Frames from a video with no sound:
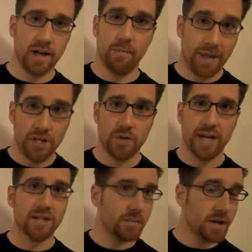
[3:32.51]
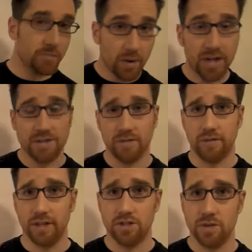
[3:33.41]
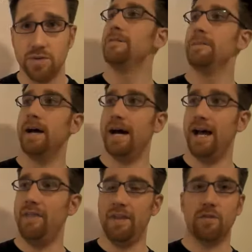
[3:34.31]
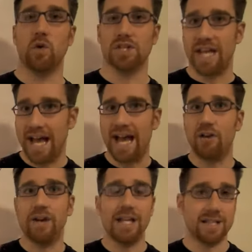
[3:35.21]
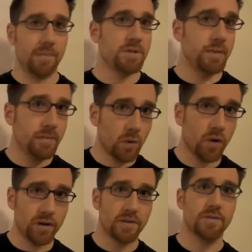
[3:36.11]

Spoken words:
page rank, some kind of positive link juice, and then of course that aggregates up to be more.